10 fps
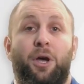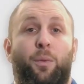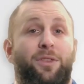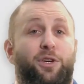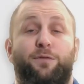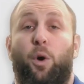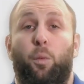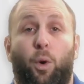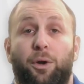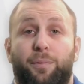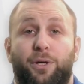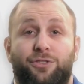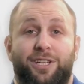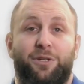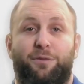Whether you've got one
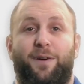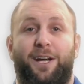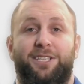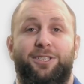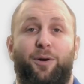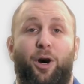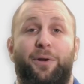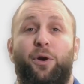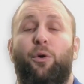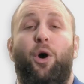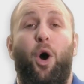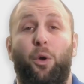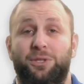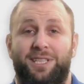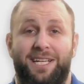person in your finance department or a
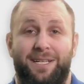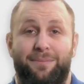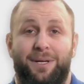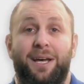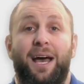whole team,